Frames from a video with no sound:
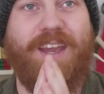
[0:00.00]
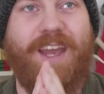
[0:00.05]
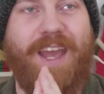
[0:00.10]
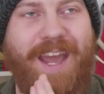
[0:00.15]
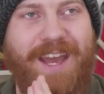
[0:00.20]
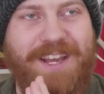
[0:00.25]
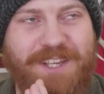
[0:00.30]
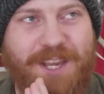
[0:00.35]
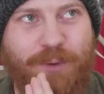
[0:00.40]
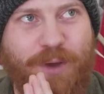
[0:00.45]

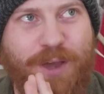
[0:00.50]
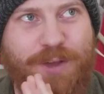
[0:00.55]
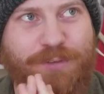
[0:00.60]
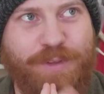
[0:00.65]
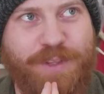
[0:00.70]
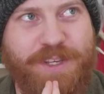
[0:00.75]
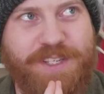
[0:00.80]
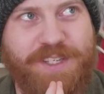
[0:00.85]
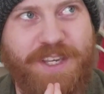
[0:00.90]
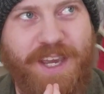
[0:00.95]
As I wait for
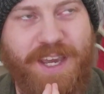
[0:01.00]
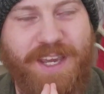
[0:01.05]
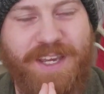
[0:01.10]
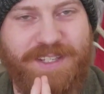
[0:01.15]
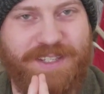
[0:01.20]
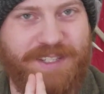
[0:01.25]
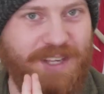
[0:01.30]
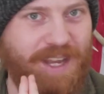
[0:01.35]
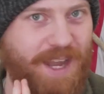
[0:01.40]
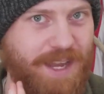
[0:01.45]
this
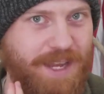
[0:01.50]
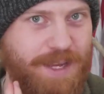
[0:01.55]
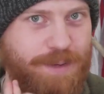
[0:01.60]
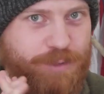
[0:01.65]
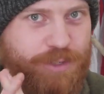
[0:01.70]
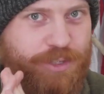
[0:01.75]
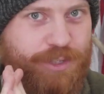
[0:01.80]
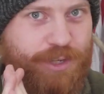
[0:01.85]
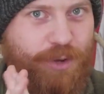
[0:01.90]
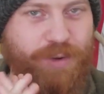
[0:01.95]
case, I am
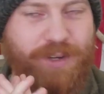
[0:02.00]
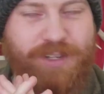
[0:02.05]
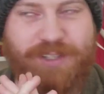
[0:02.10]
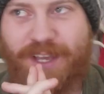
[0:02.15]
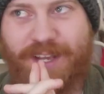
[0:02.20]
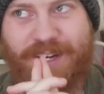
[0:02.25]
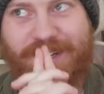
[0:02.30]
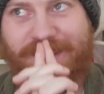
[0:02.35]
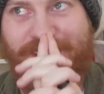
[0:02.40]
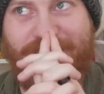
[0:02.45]
so
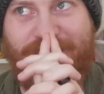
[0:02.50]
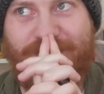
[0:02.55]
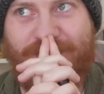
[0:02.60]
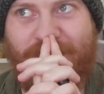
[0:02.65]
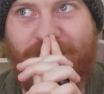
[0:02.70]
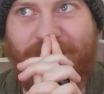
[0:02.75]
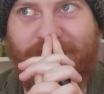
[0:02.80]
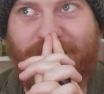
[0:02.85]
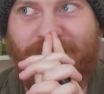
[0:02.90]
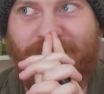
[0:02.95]
excited to get started.